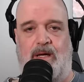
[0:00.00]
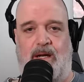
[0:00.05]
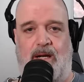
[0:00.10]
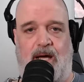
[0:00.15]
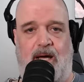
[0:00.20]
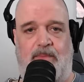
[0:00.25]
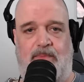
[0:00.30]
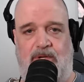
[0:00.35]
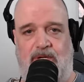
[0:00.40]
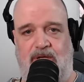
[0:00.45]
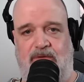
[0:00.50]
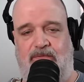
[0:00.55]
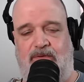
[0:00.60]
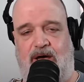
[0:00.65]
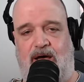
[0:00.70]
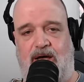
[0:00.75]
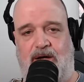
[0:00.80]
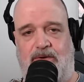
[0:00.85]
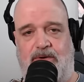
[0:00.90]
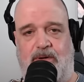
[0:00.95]
And
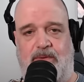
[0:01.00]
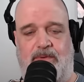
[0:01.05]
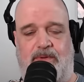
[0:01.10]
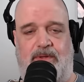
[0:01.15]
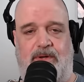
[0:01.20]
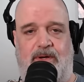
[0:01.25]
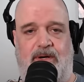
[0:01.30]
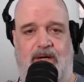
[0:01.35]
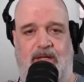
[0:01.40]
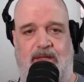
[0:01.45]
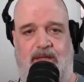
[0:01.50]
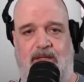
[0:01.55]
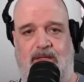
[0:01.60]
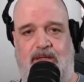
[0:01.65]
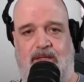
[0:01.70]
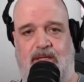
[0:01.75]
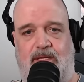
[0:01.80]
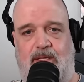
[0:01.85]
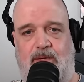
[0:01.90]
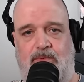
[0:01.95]
I agree with her. I think
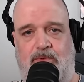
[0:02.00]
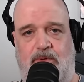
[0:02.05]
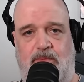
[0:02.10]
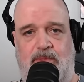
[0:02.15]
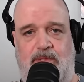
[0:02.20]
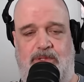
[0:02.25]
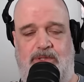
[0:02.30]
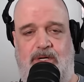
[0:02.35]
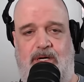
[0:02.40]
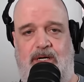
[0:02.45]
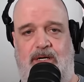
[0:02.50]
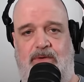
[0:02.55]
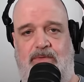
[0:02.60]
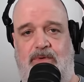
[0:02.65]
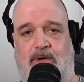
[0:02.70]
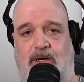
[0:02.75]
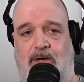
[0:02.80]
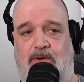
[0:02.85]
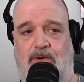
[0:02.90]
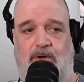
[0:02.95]
that they will be trying to
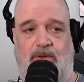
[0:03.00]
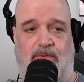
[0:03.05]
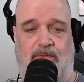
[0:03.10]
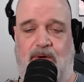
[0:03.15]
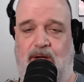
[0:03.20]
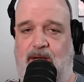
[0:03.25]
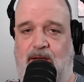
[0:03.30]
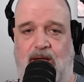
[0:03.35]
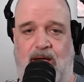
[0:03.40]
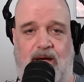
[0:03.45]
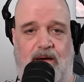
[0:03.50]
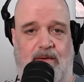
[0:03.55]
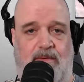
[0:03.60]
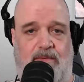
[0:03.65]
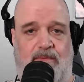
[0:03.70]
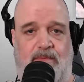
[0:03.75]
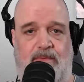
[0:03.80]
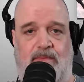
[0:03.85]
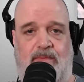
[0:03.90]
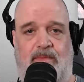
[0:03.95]
run north right now.
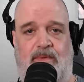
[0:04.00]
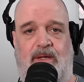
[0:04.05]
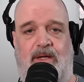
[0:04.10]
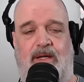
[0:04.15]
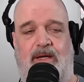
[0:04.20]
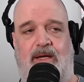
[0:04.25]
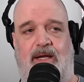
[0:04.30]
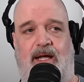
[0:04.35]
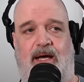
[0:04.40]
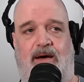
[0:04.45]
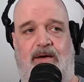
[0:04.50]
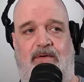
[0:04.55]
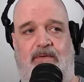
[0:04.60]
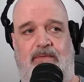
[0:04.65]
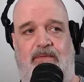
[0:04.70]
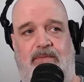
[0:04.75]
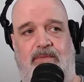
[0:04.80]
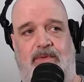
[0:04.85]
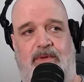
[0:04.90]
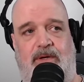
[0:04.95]

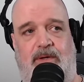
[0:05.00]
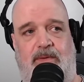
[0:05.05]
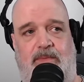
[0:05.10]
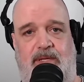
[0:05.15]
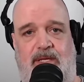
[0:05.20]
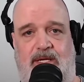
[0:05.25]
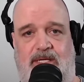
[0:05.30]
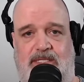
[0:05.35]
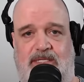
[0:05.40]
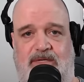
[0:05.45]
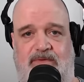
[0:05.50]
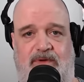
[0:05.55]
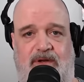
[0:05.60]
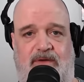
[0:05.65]
Now, there'll be less of an